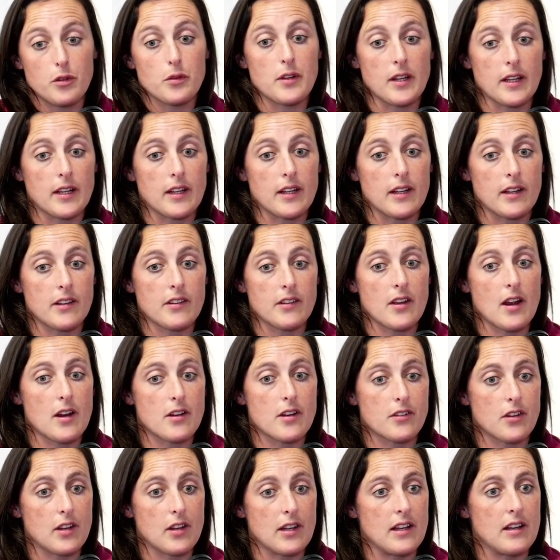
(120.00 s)
I do think it is
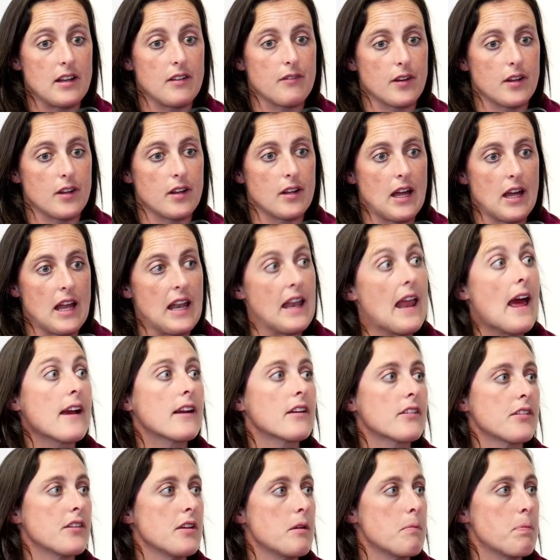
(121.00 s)
hard to leave a, a
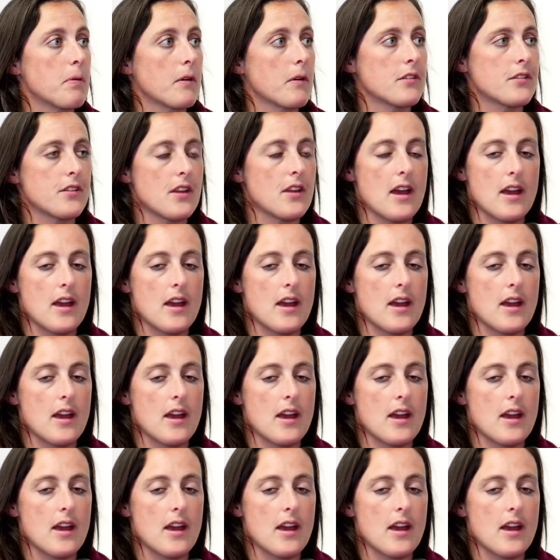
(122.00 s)
legacy per